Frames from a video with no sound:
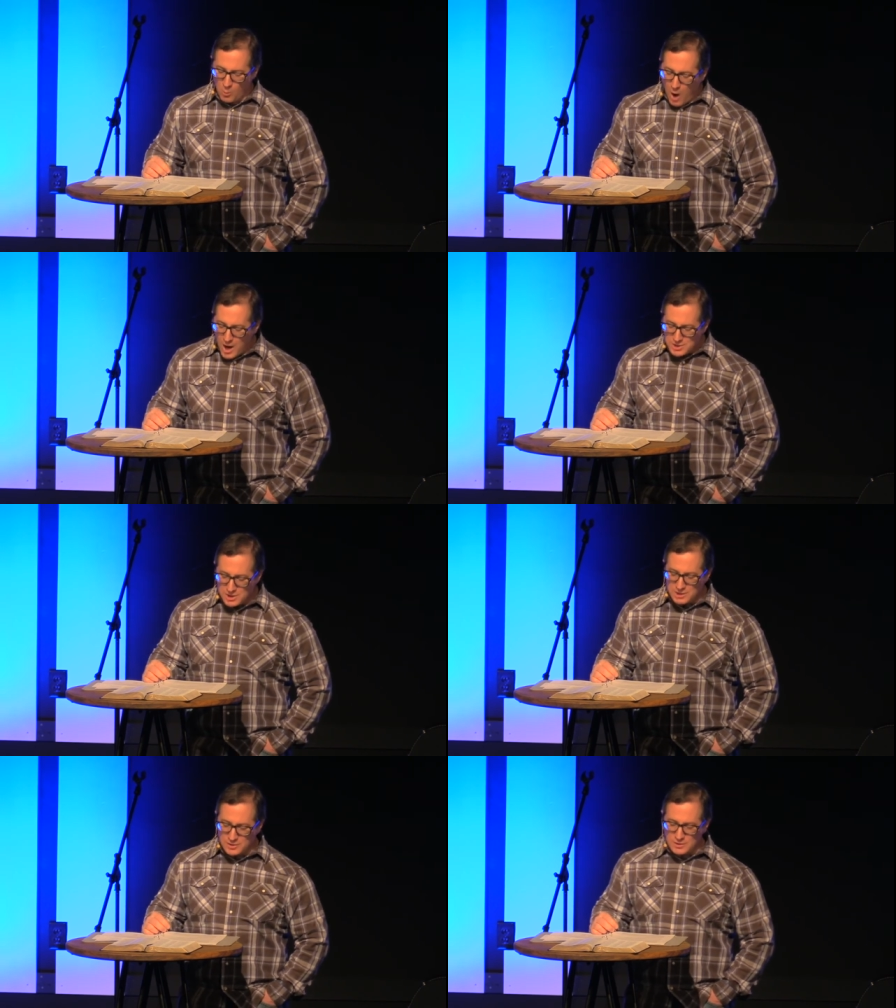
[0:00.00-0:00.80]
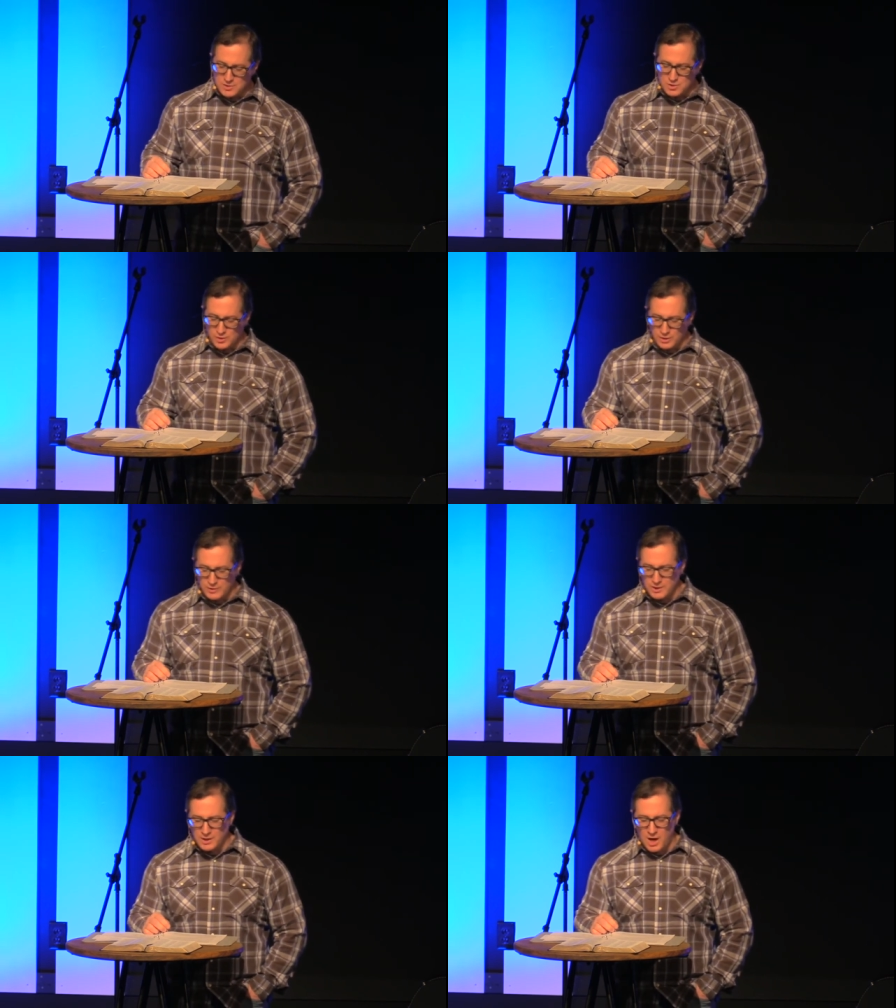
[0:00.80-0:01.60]
Washington's
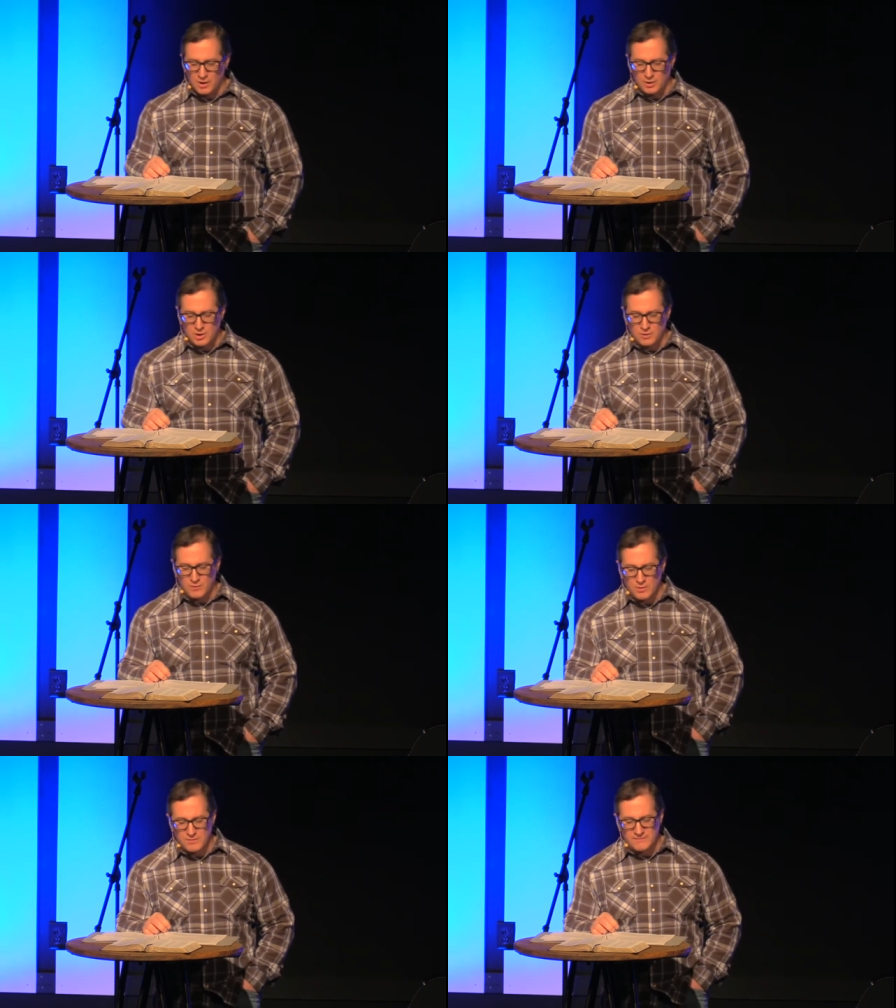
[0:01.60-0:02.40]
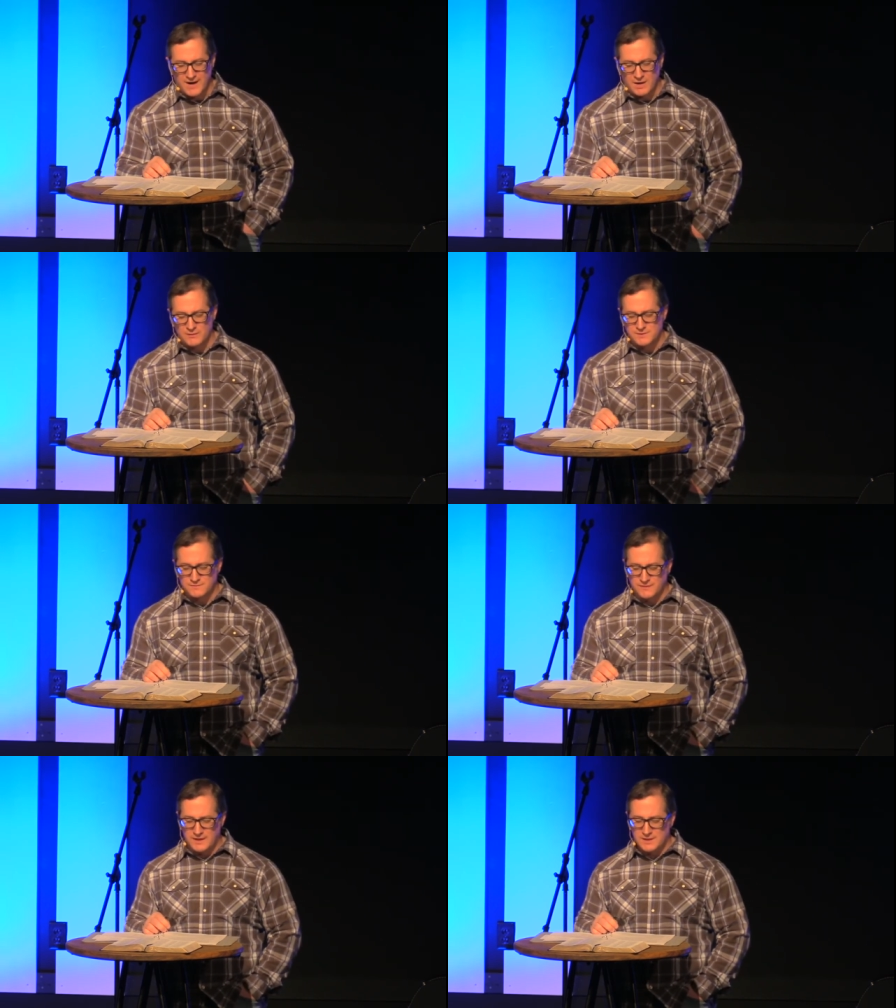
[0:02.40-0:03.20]
trillion-dollar
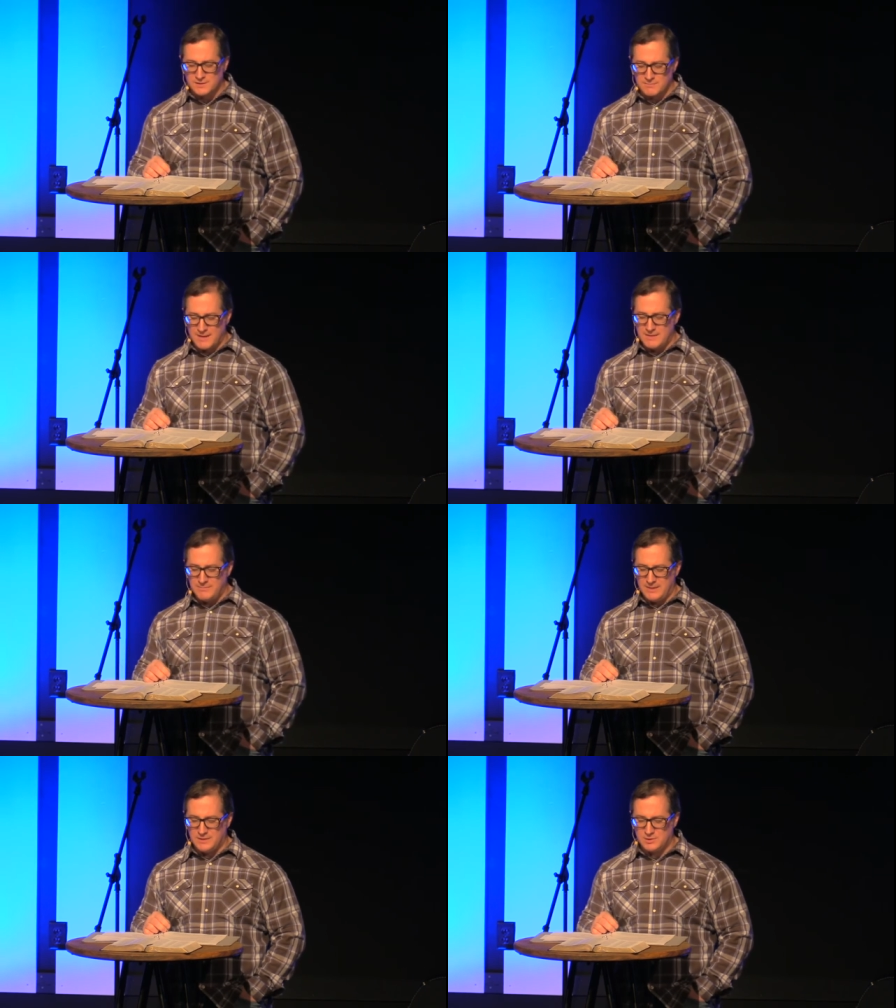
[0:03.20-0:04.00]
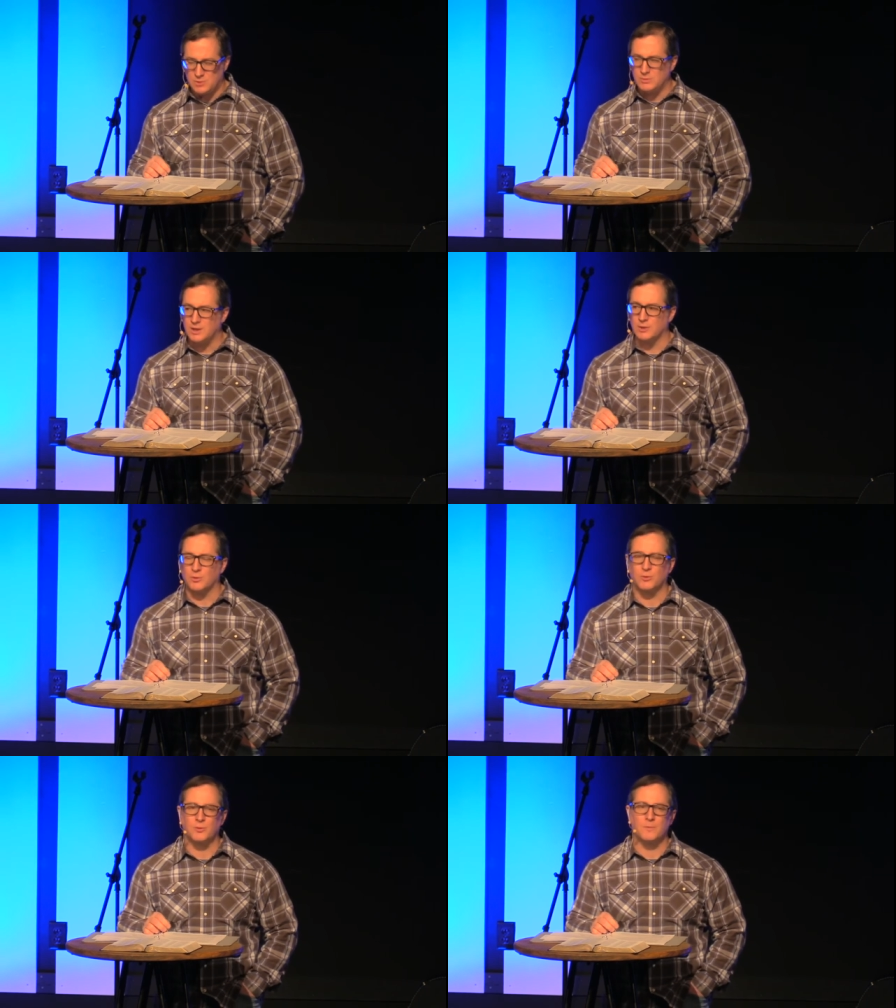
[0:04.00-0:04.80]
coronavirus fix may be too
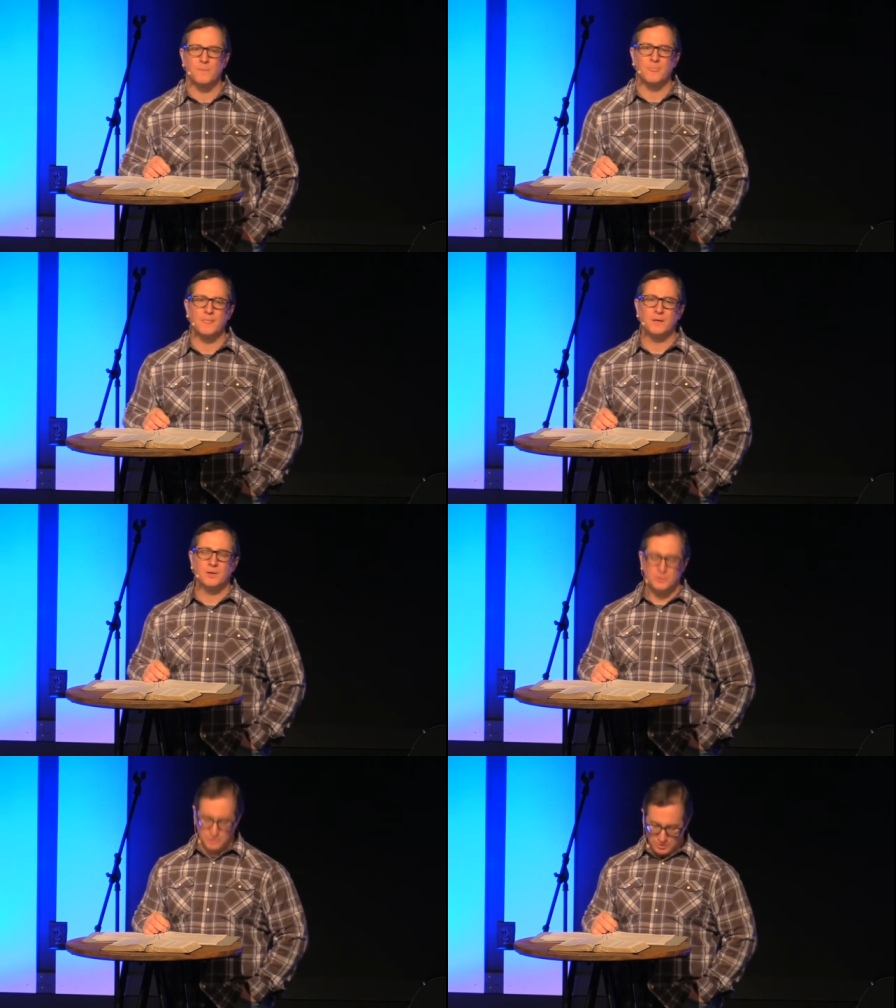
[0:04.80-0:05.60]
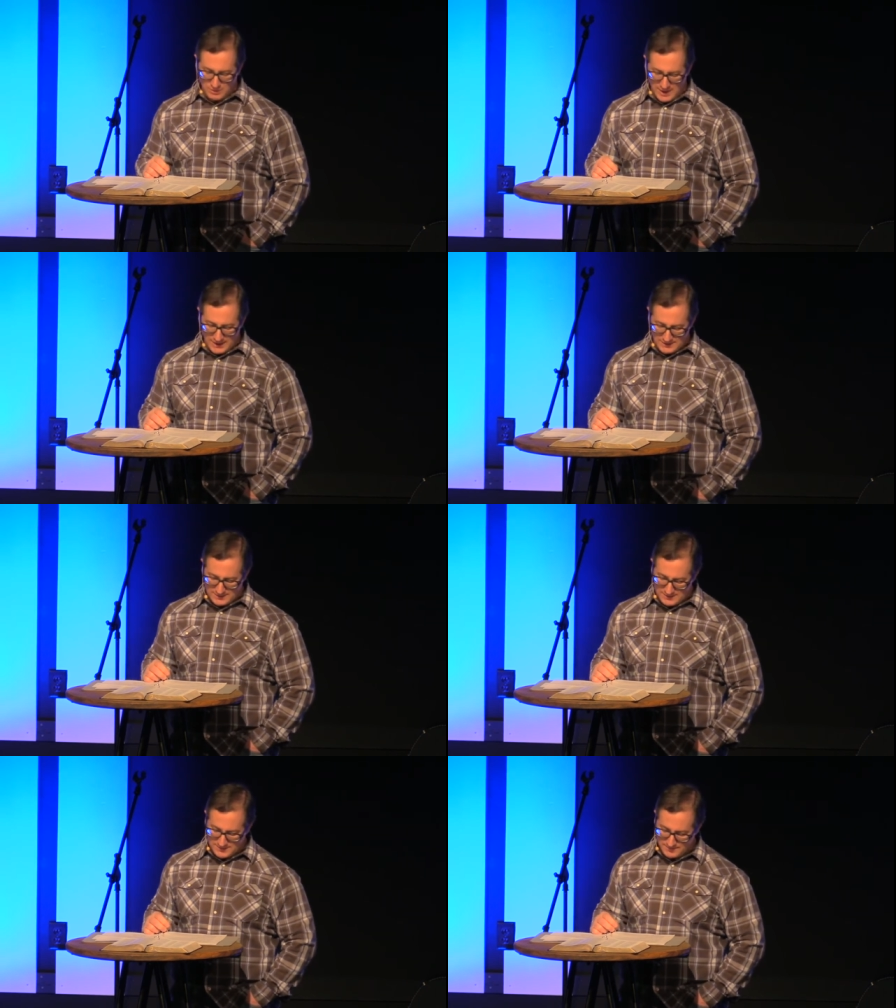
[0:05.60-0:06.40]
little, too
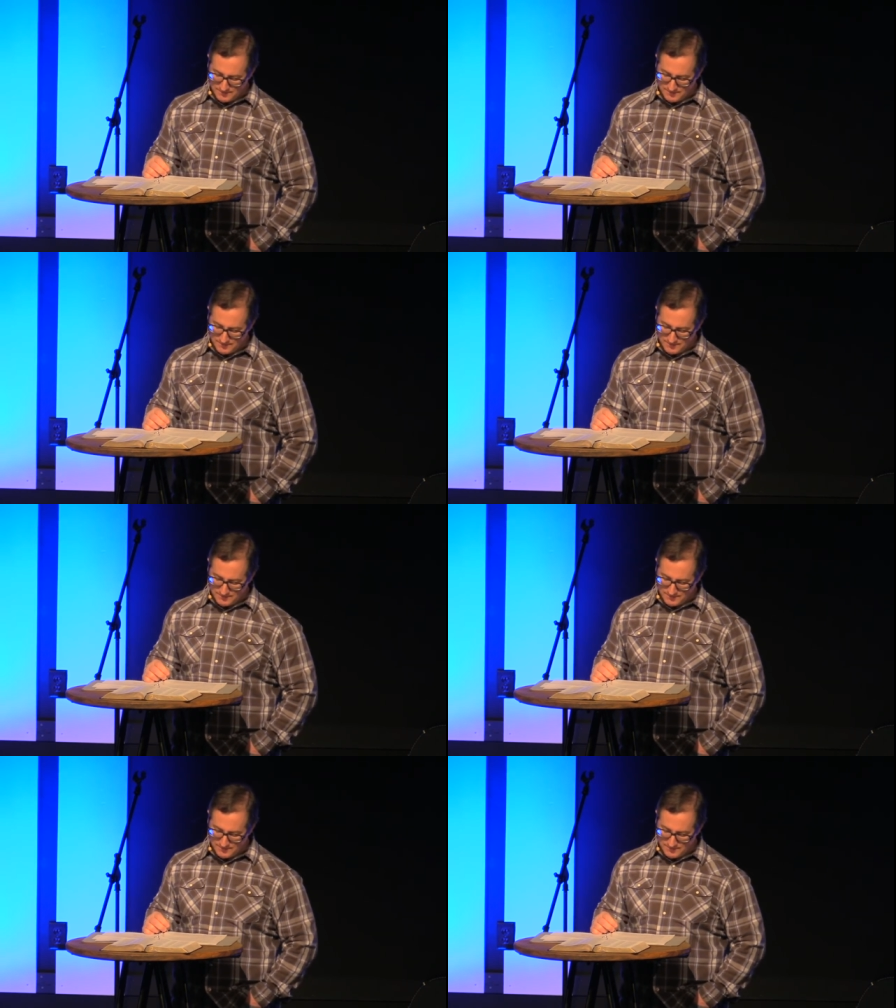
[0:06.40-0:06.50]
late.